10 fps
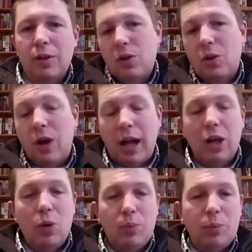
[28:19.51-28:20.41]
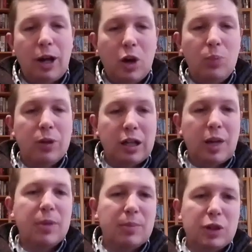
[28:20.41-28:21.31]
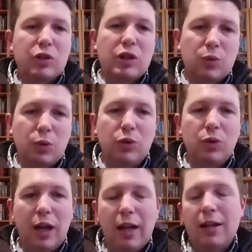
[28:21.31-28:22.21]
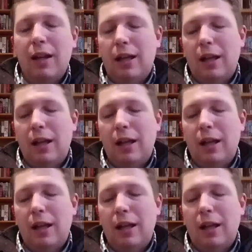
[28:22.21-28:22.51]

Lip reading: So I hope an incoming administration will do that.